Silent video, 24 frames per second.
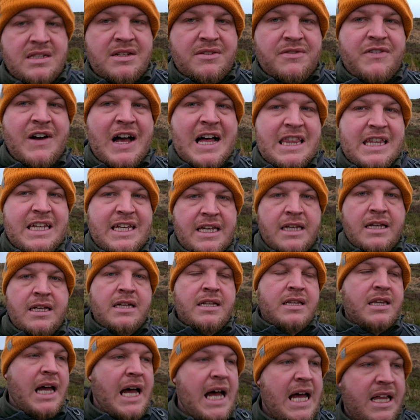into the valley,
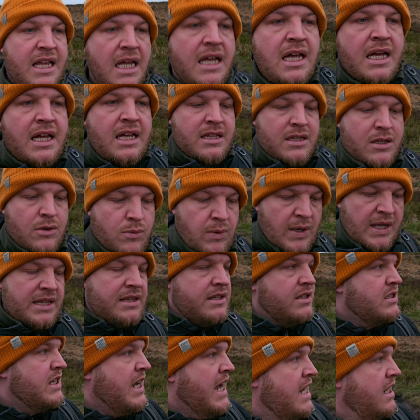that the
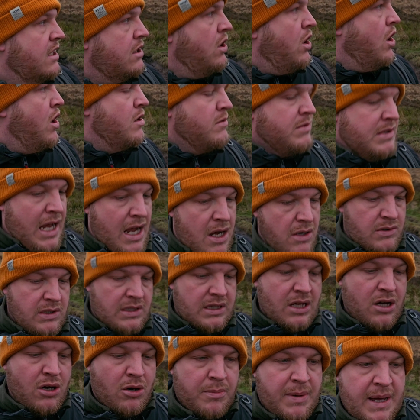wind has kind of calmed
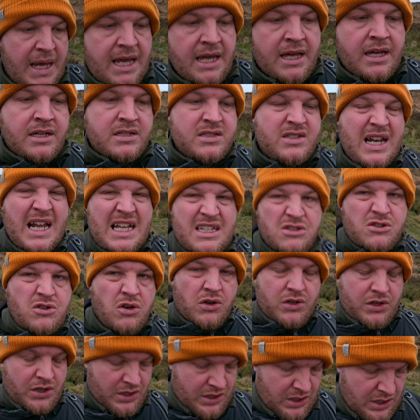down a little bit, so that's
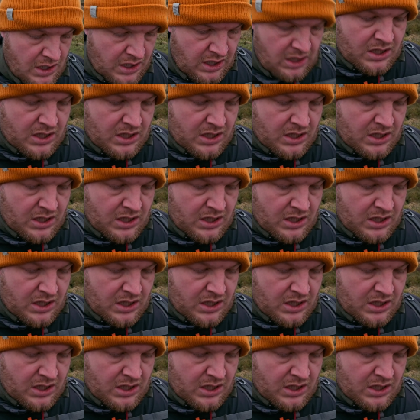good.